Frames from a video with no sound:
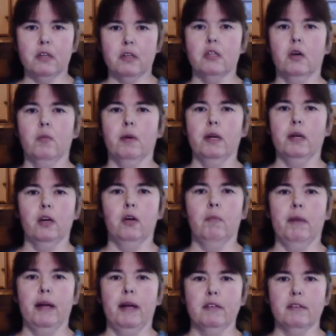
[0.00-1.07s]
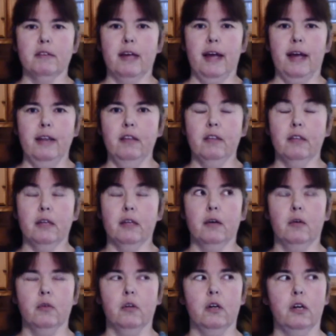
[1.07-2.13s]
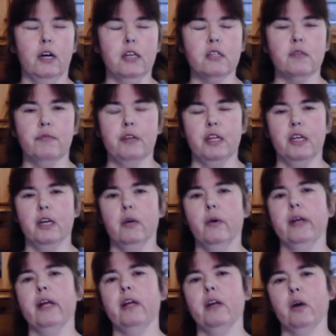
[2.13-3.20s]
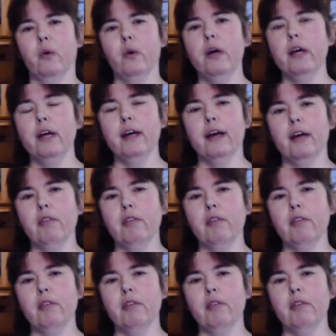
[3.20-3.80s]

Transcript: because nobody commented anything on the last video, and I know